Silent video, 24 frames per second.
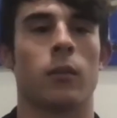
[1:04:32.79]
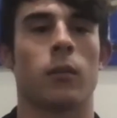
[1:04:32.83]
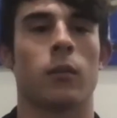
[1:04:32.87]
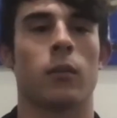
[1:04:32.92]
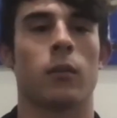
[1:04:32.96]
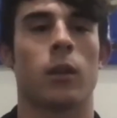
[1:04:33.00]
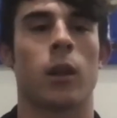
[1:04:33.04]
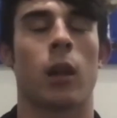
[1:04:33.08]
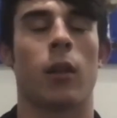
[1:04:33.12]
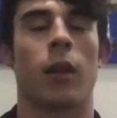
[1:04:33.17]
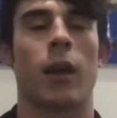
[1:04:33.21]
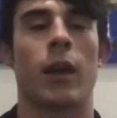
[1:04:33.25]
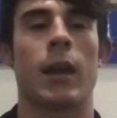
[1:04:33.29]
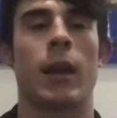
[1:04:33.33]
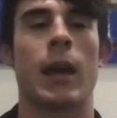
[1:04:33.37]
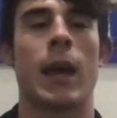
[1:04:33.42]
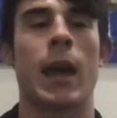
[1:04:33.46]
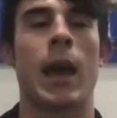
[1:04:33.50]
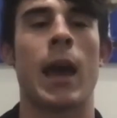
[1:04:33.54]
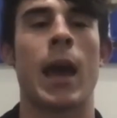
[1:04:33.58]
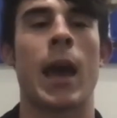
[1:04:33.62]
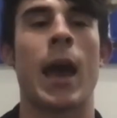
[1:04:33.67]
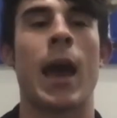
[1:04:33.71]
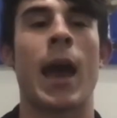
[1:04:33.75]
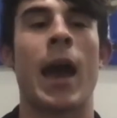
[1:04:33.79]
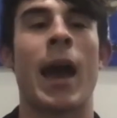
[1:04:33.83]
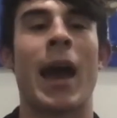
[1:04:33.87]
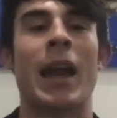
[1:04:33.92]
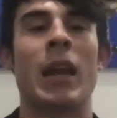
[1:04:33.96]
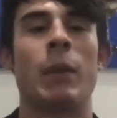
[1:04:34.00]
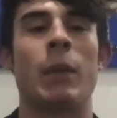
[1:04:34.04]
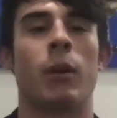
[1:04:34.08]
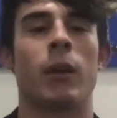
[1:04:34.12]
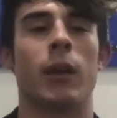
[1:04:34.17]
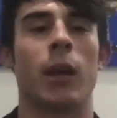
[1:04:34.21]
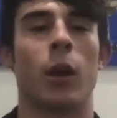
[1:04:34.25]
to let
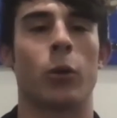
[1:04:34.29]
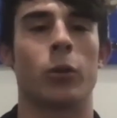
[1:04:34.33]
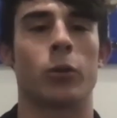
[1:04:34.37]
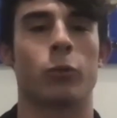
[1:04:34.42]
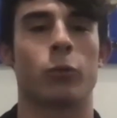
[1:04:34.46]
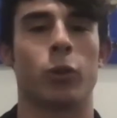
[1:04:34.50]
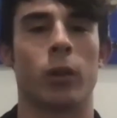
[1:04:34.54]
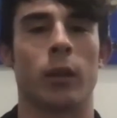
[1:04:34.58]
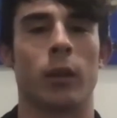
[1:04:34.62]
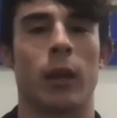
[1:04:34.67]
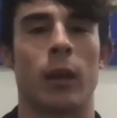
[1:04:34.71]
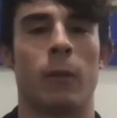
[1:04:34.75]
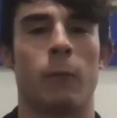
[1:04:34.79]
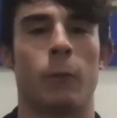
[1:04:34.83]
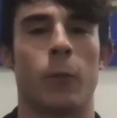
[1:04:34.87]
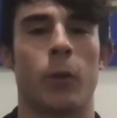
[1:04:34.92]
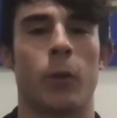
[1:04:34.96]
anybody else really infringe